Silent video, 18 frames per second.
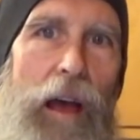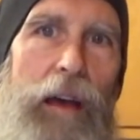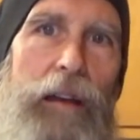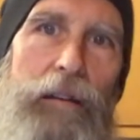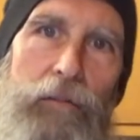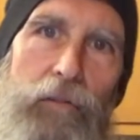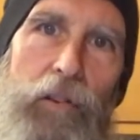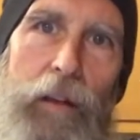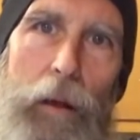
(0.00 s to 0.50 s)

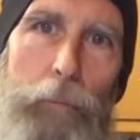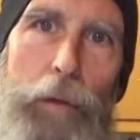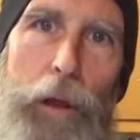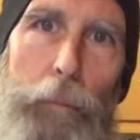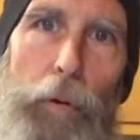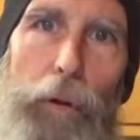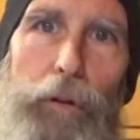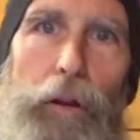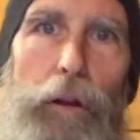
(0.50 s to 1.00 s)
And some
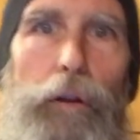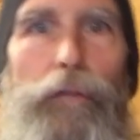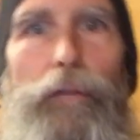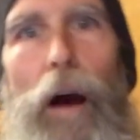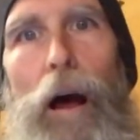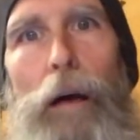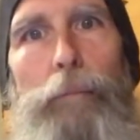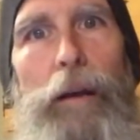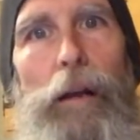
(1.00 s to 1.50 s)
people do
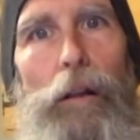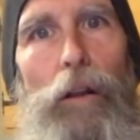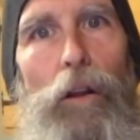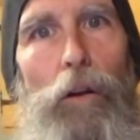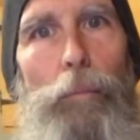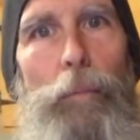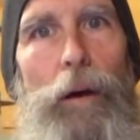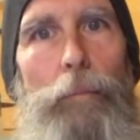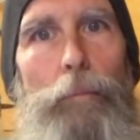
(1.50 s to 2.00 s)
find me a
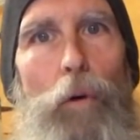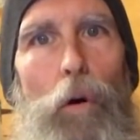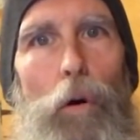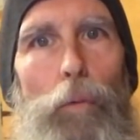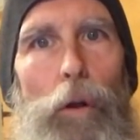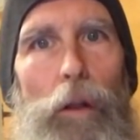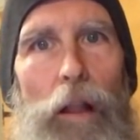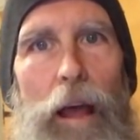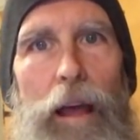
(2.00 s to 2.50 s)
little bit
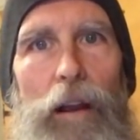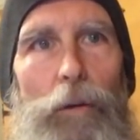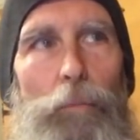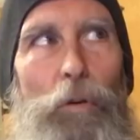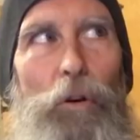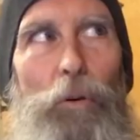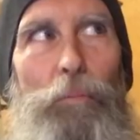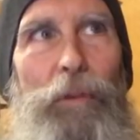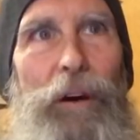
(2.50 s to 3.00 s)
more
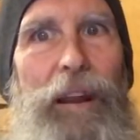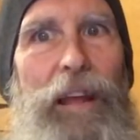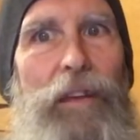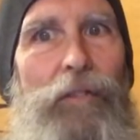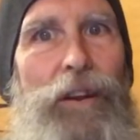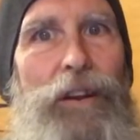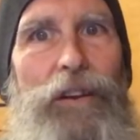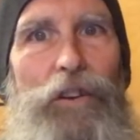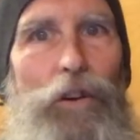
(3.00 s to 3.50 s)
relatable, but
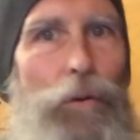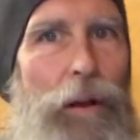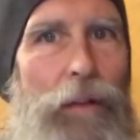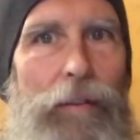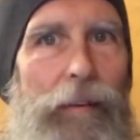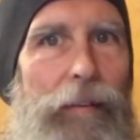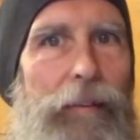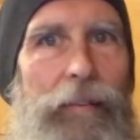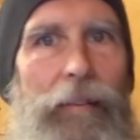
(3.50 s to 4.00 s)
even doing
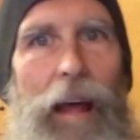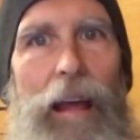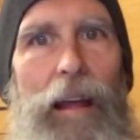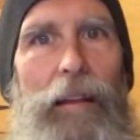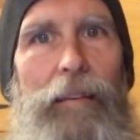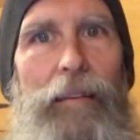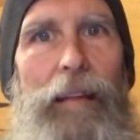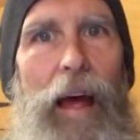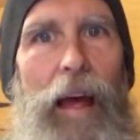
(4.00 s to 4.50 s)
the
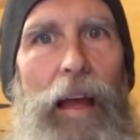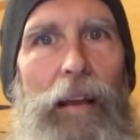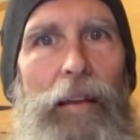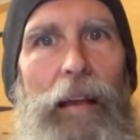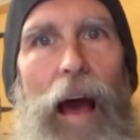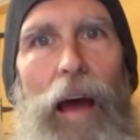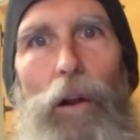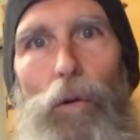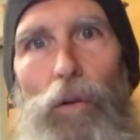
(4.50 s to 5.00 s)
States
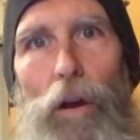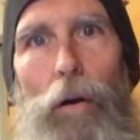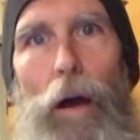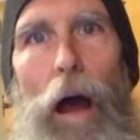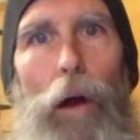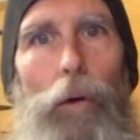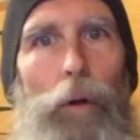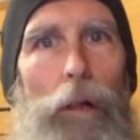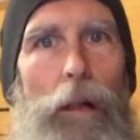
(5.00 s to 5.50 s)
thing, I don't know
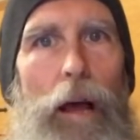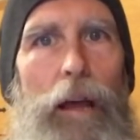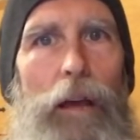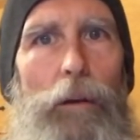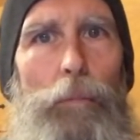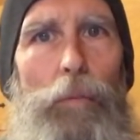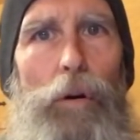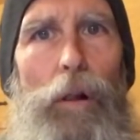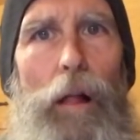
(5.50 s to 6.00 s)
how
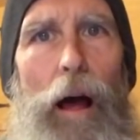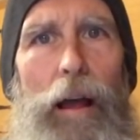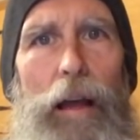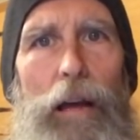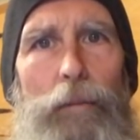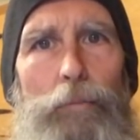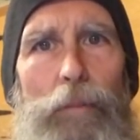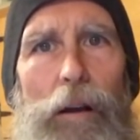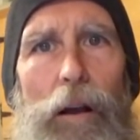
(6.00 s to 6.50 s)
relatable I
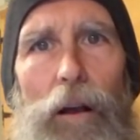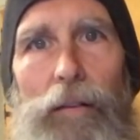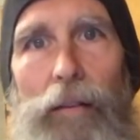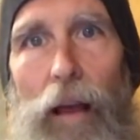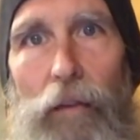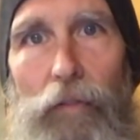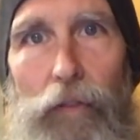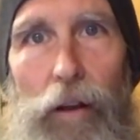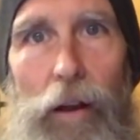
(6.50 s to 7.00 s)
am because
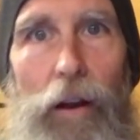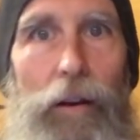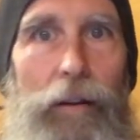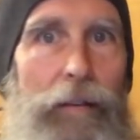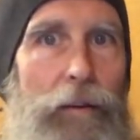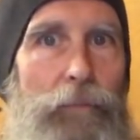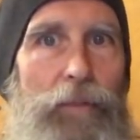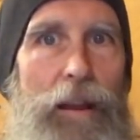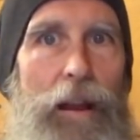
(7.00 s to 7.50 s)
I figured
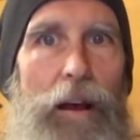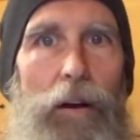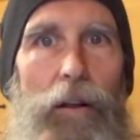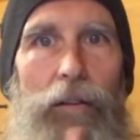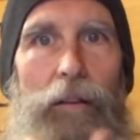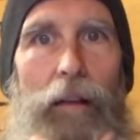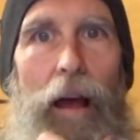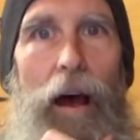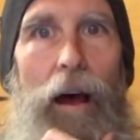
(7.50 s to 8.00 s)
something
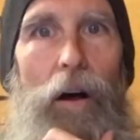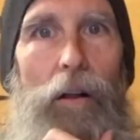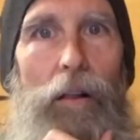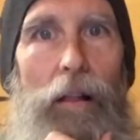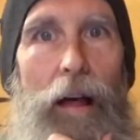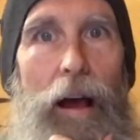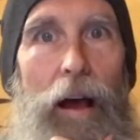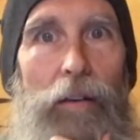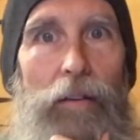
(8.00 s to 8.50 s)
else
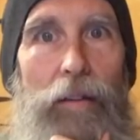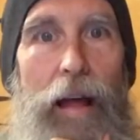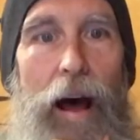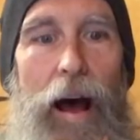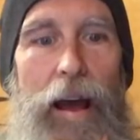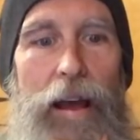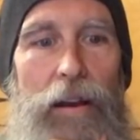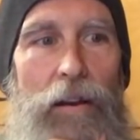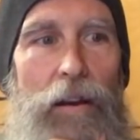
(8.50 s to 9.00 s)
out last
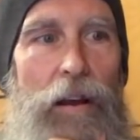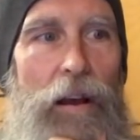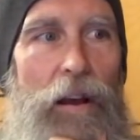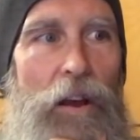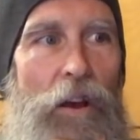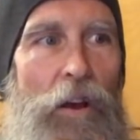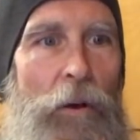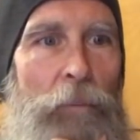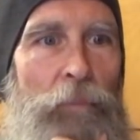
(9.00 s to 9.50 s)
night.
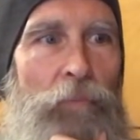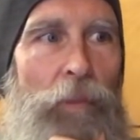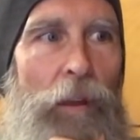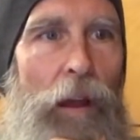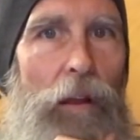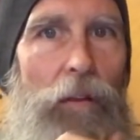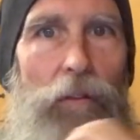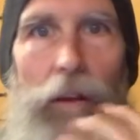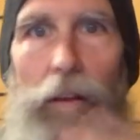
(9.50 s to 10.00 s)

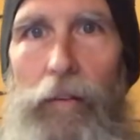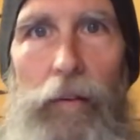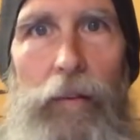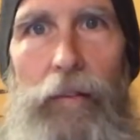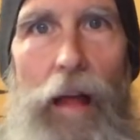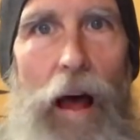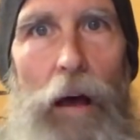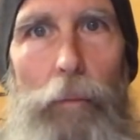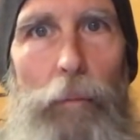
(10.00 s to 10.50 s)
This
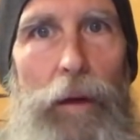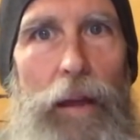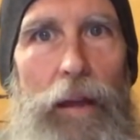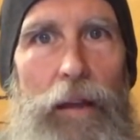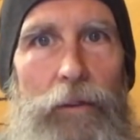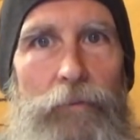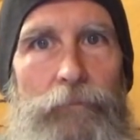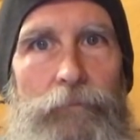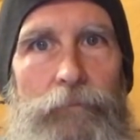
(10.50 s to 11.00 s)
is not
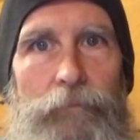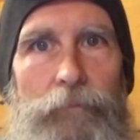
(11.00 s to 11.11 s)
me.